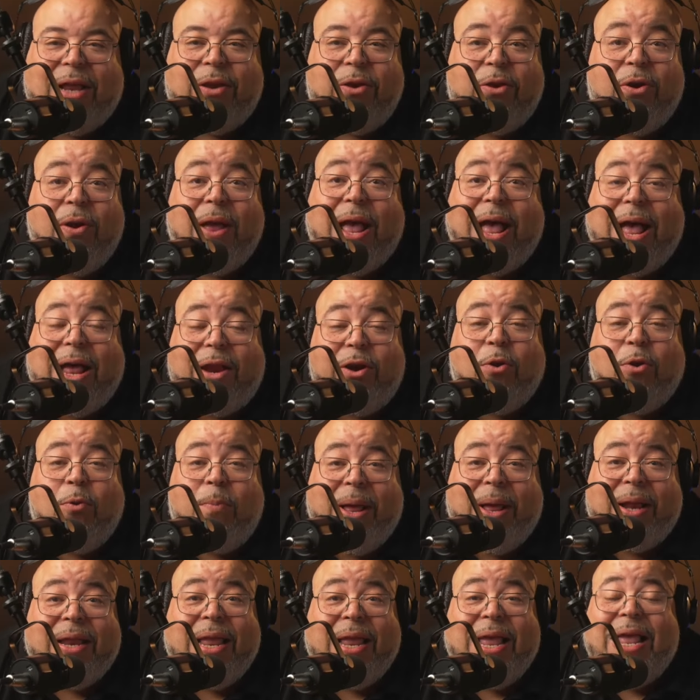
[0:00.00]
You know how I know
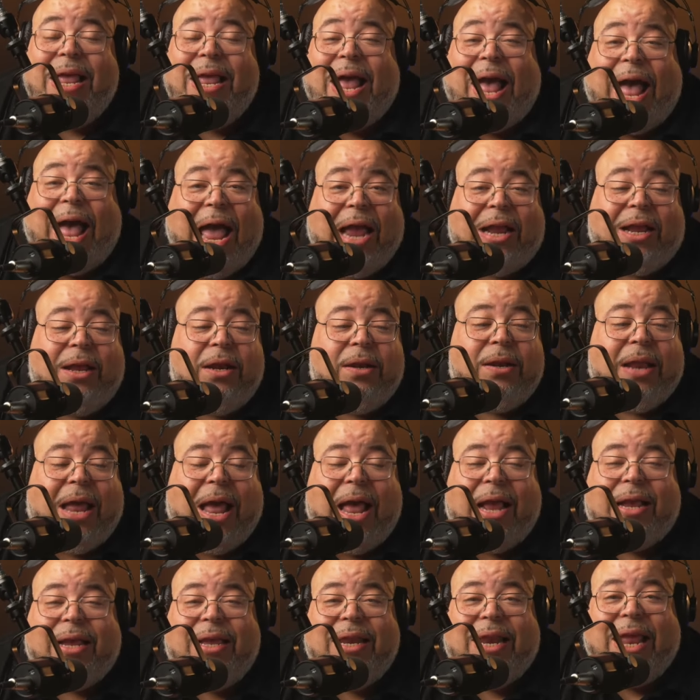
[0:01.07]
my I could I
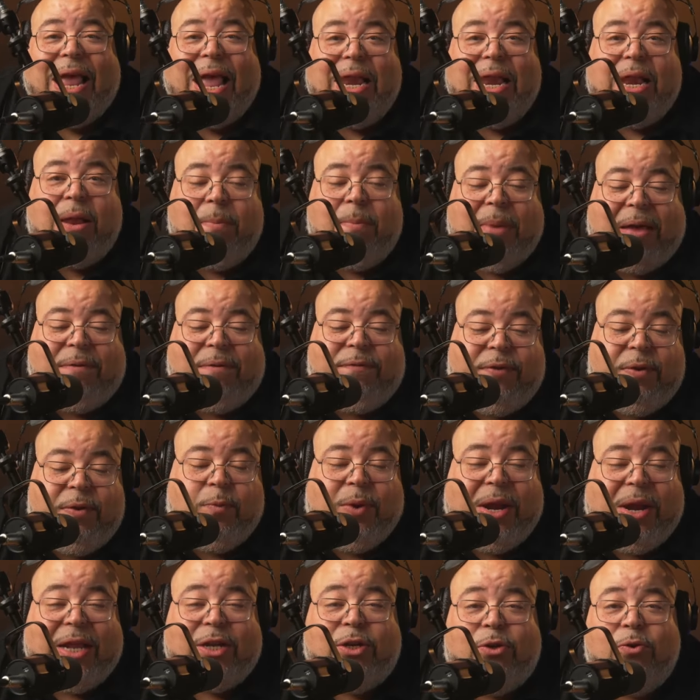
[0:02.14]
could edit my when
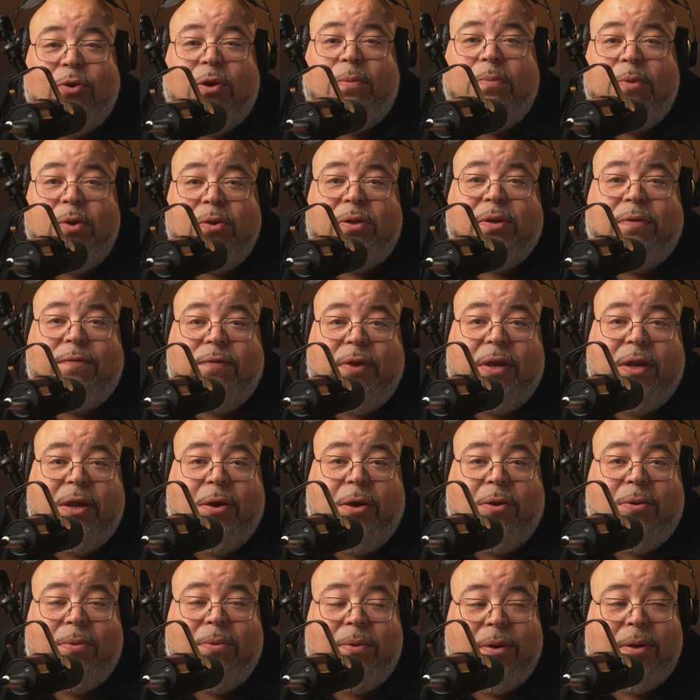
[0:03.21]
I shoot a music video,
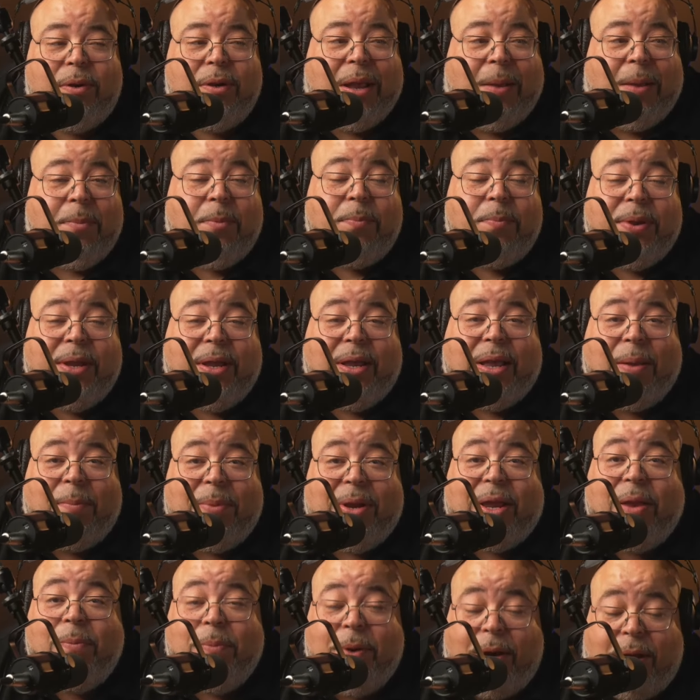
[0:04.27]
I'm gonna be I'm gonna
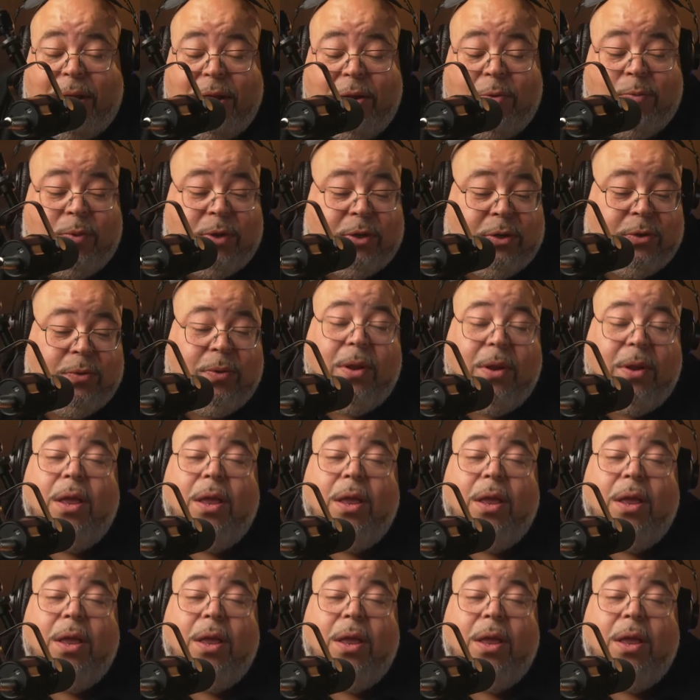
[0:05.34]
keep it 100 with you.